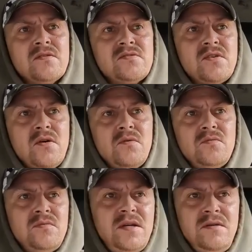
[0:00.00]
So
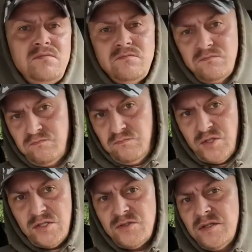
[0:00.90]
he
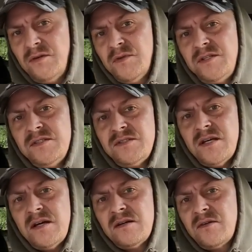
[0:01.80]
gingerly reaches
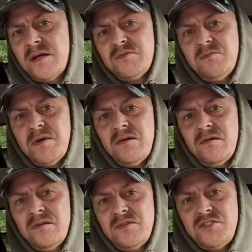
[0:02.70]
down, grabs the
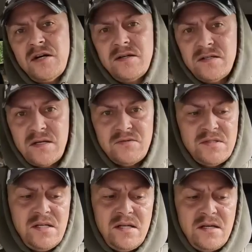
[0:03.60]
barrel of the shotgun that
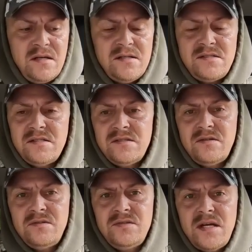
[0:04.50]
was leaning against his
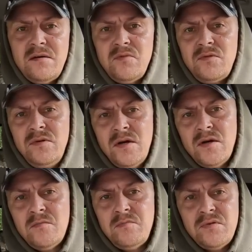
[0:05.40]
little table,
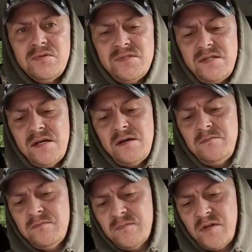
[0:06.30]
pulls it
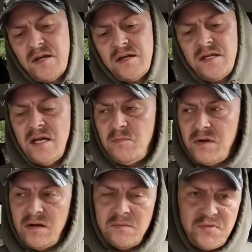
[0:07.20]
up, kind of
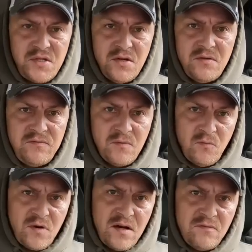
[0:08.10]
keeping it obscured
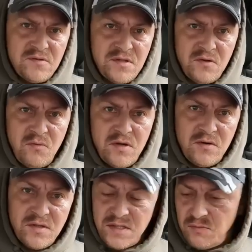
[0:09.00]
from whatever's in the
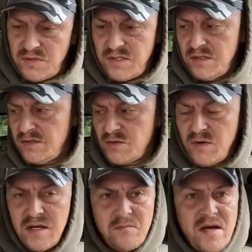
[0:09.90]
window because it was still
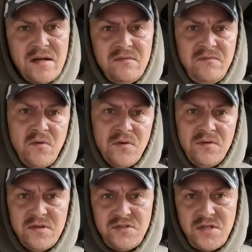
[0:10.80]
swaying back and forth,
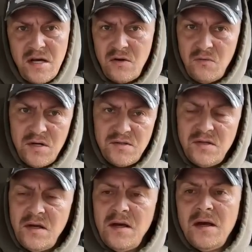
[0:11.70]
this shadow
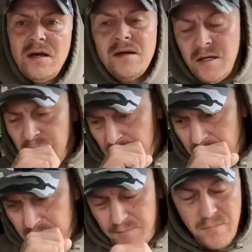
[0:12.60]
was
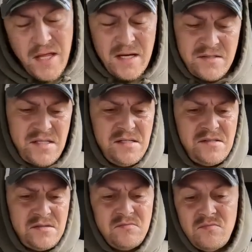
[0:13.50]
as
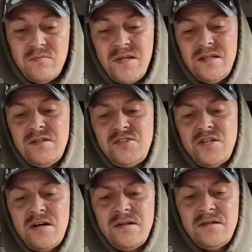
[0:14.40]
he's getting the
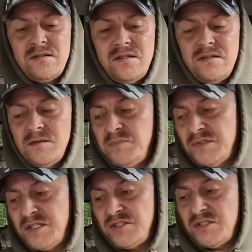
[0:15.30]
shotgun into
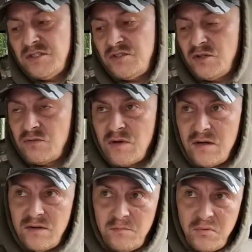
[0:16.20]
position to turn
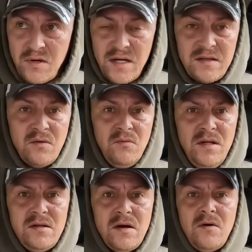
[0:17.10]
around and point at the
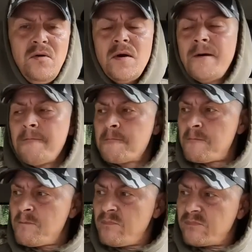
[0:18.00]
window,
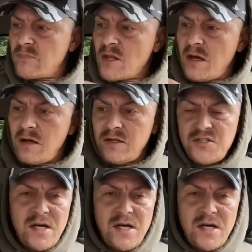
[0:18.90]
uh, the